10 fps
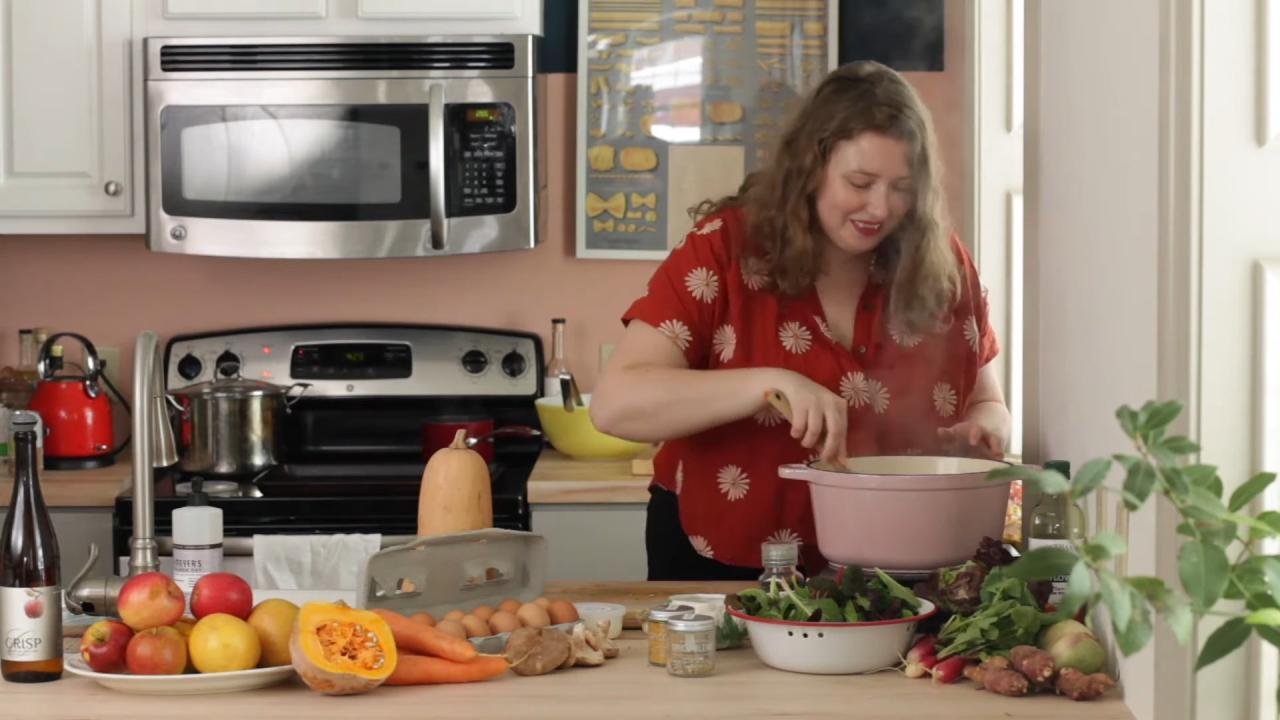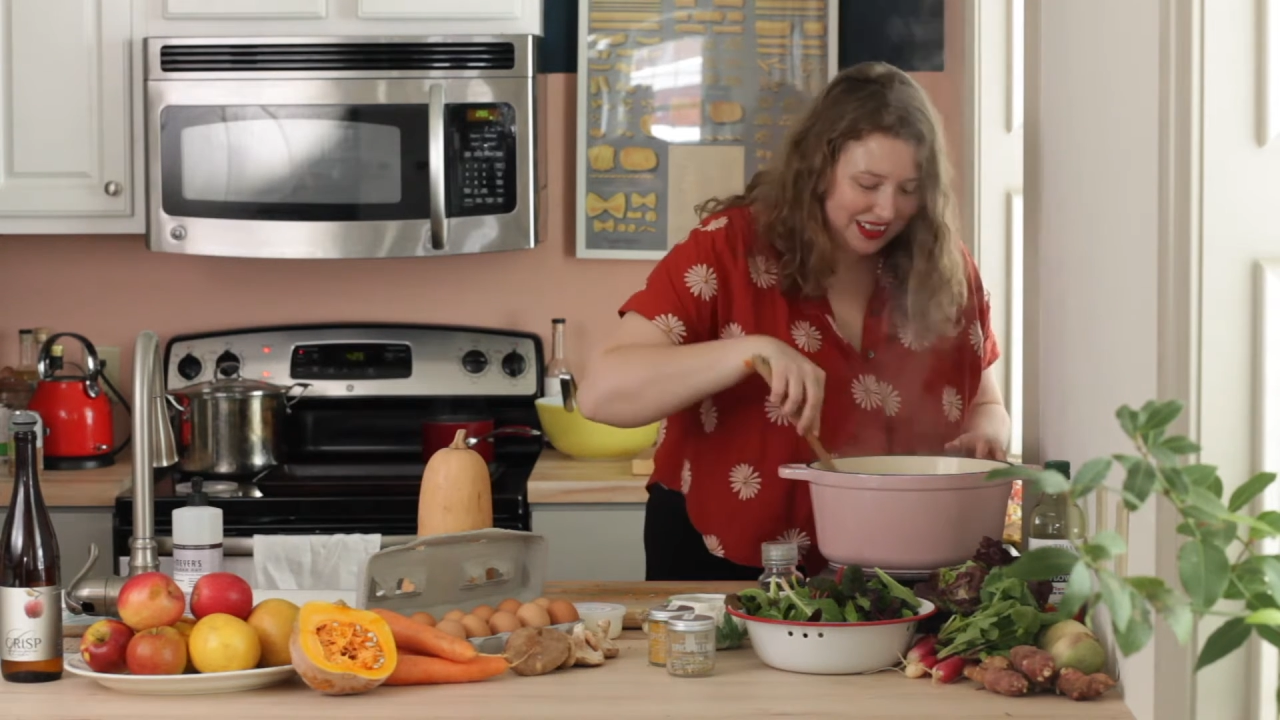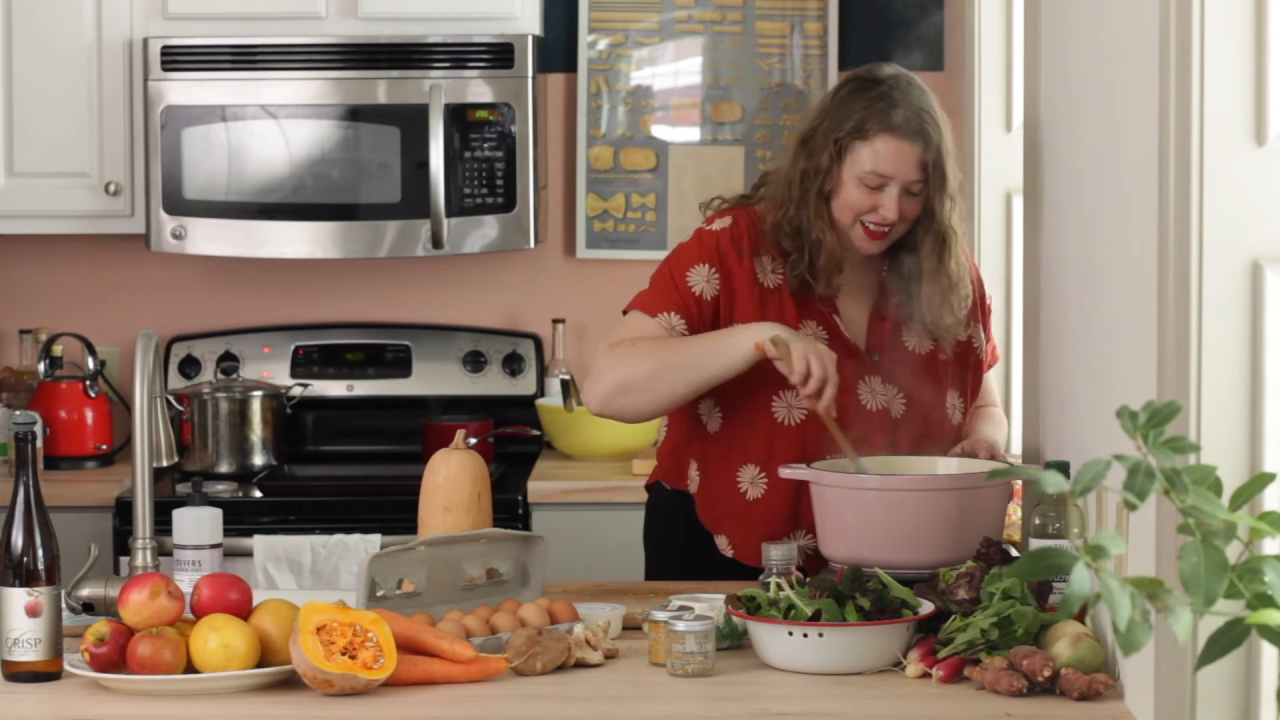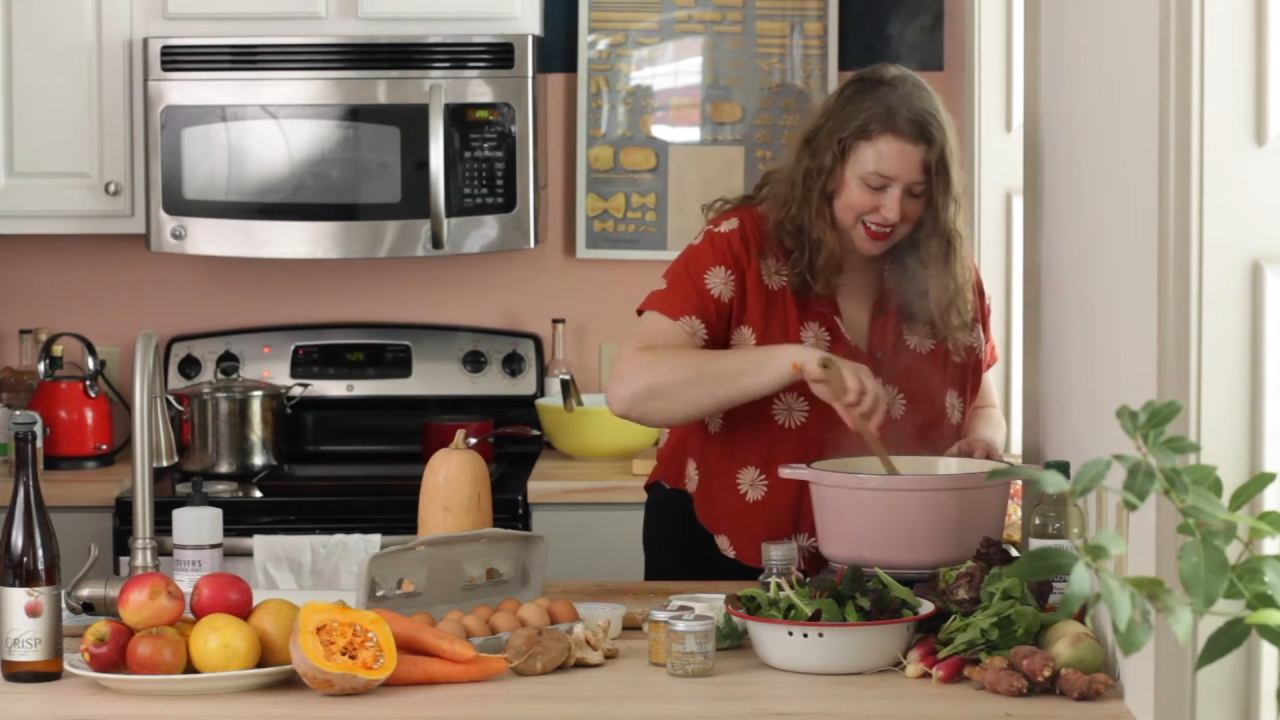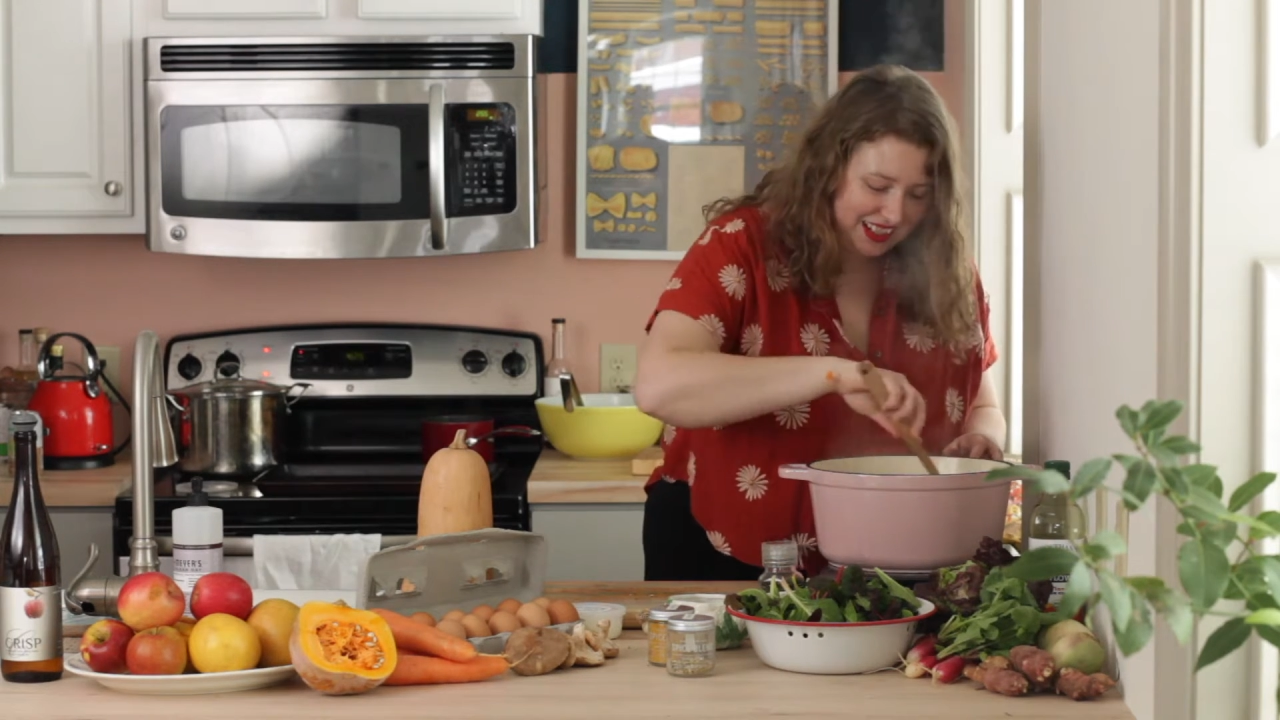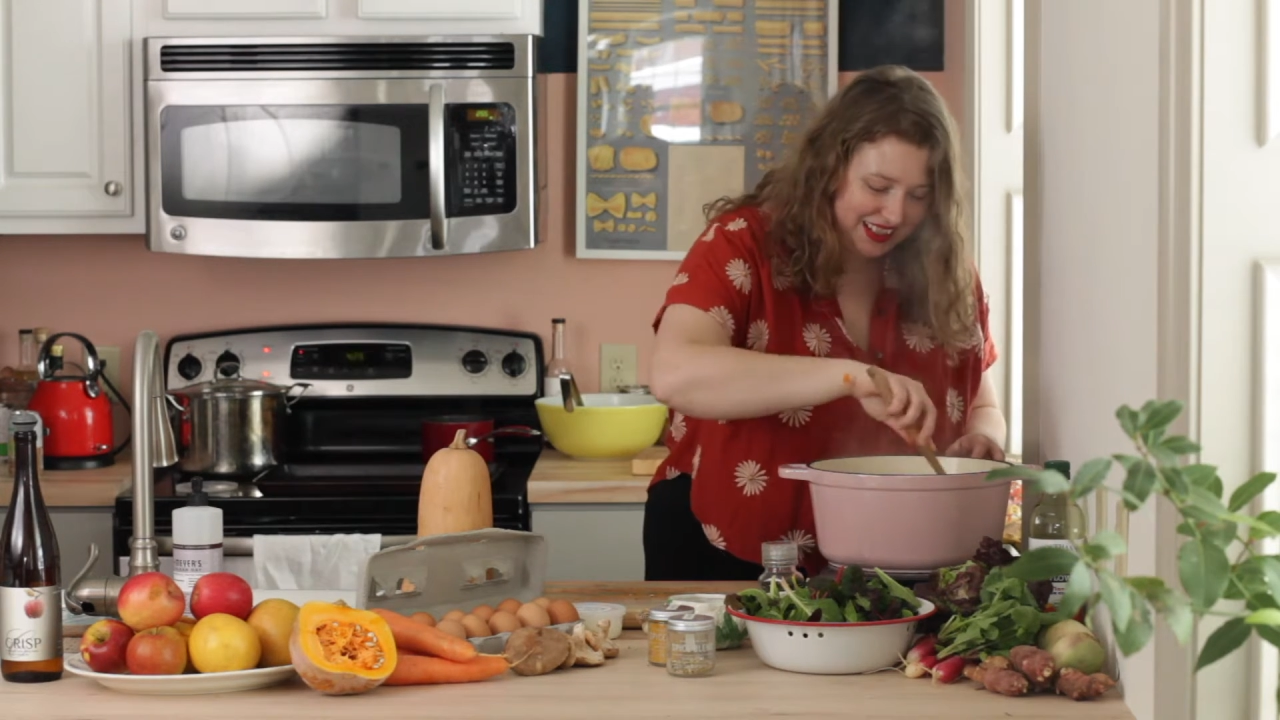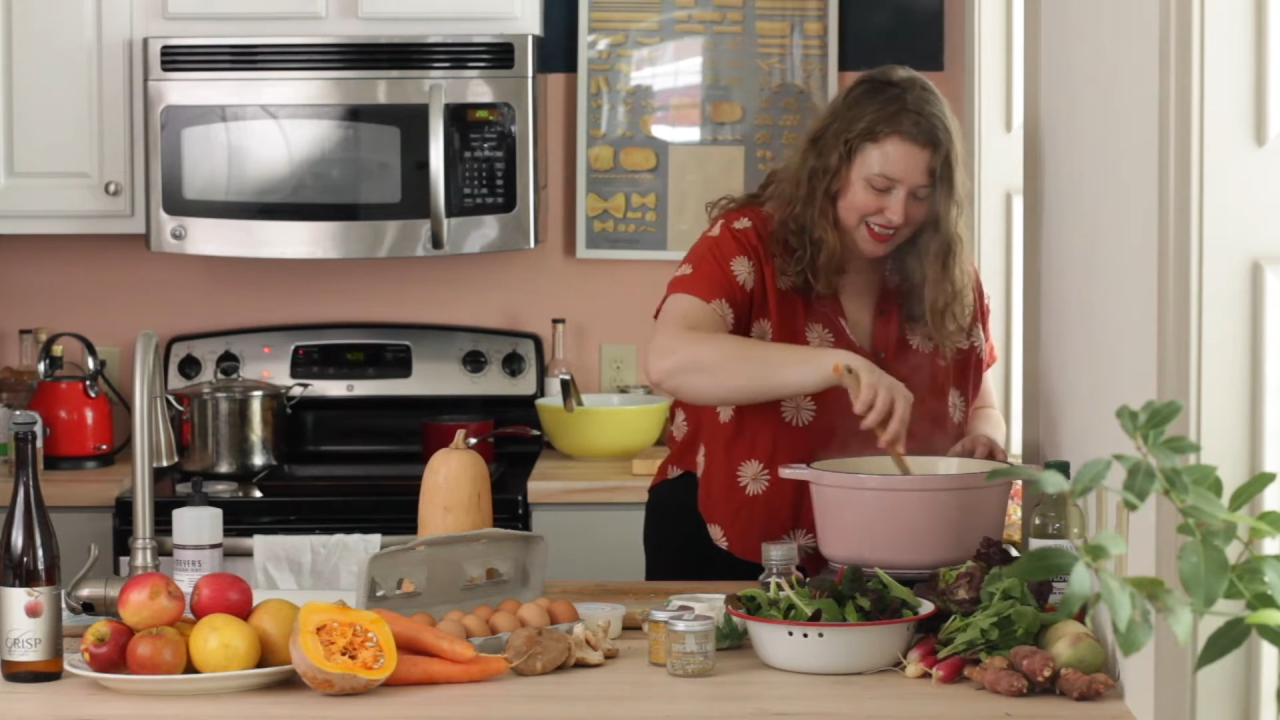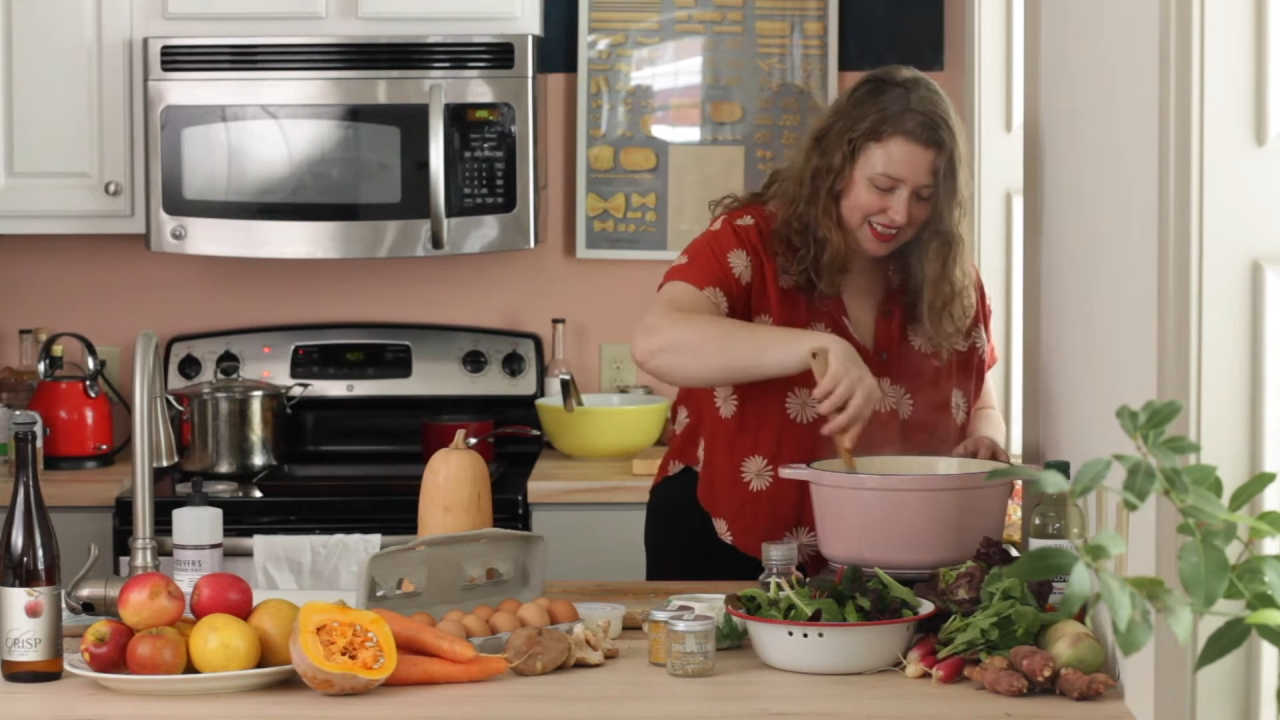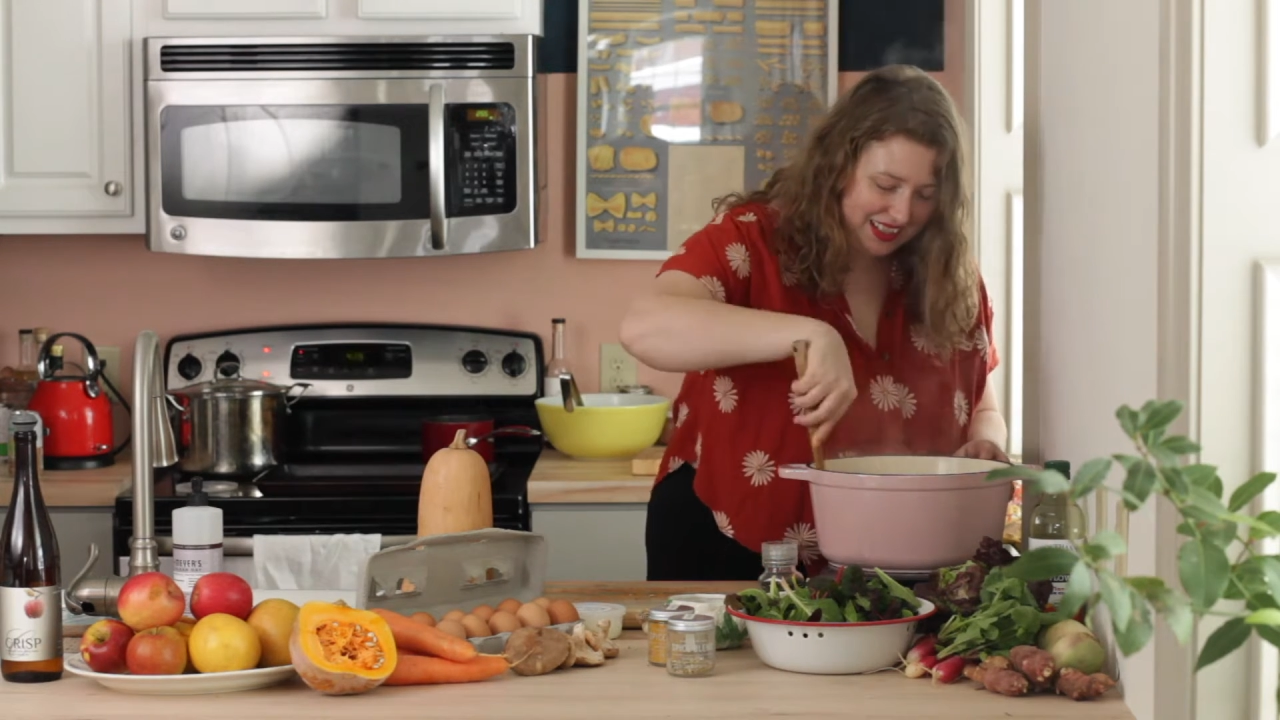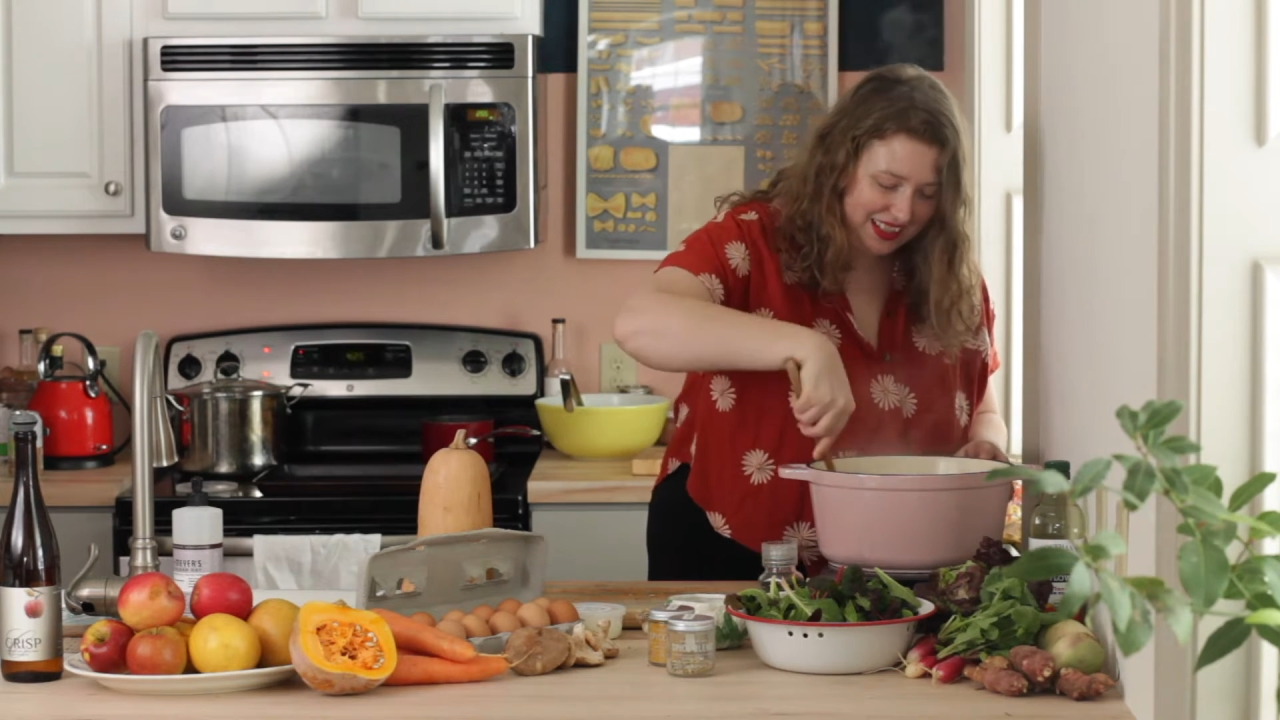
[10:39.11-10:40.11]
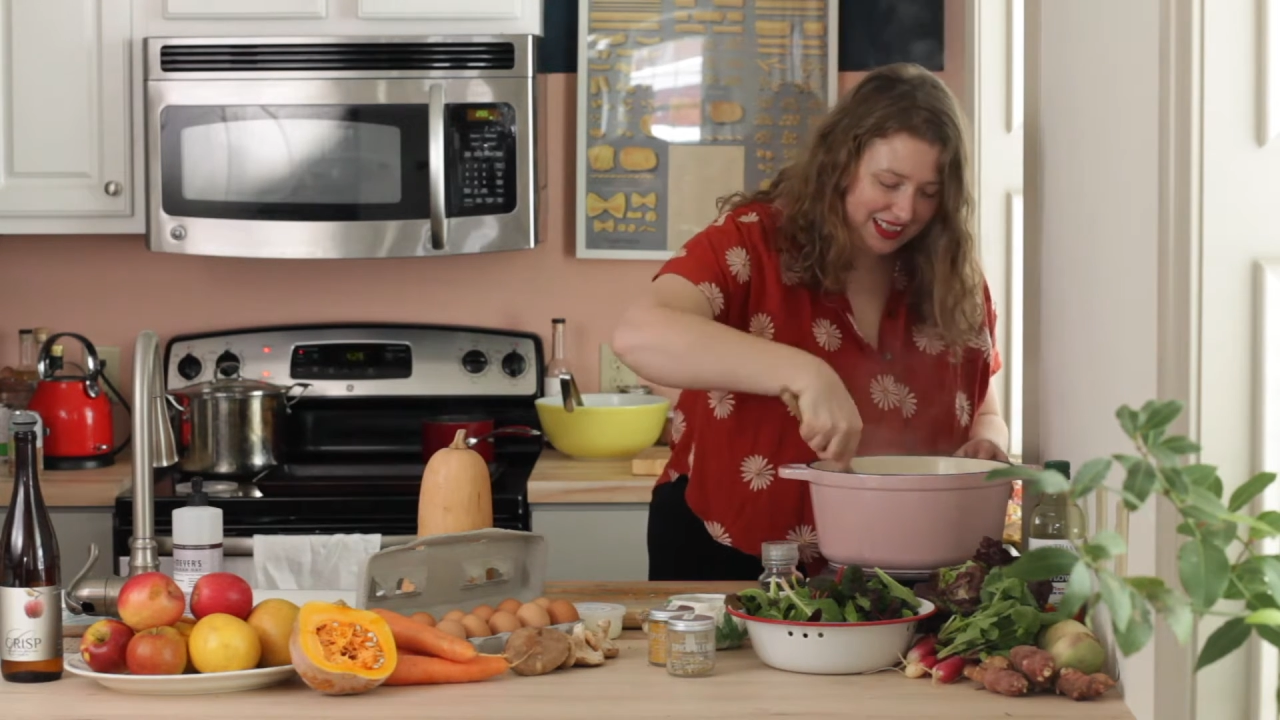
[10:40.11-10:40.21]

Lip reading: my goodness.